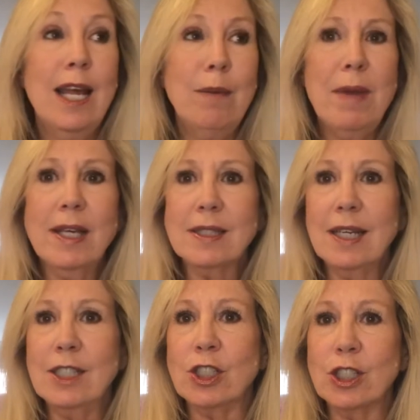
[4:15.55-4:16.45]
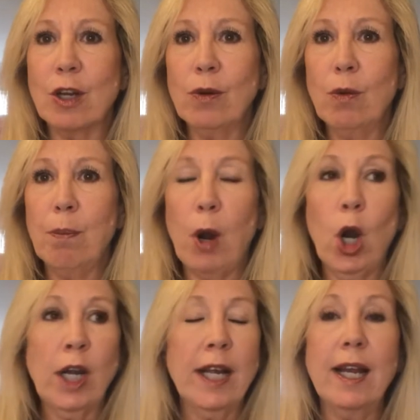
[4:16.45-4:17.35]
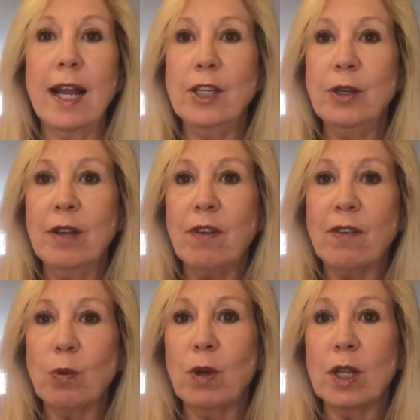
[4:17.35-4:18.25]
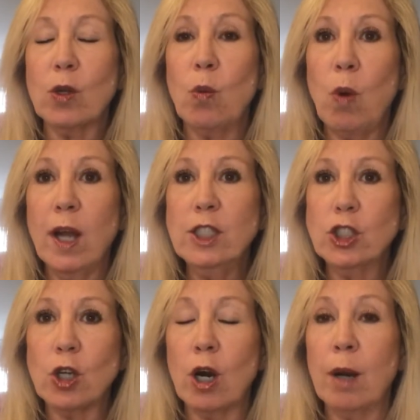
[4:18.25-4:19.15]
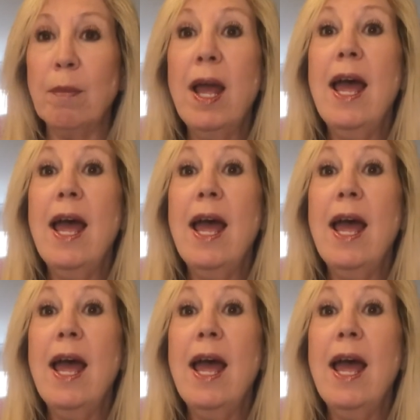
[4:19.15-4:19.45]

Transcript: It makes sense. You go to a party and you give everyone a little wine charm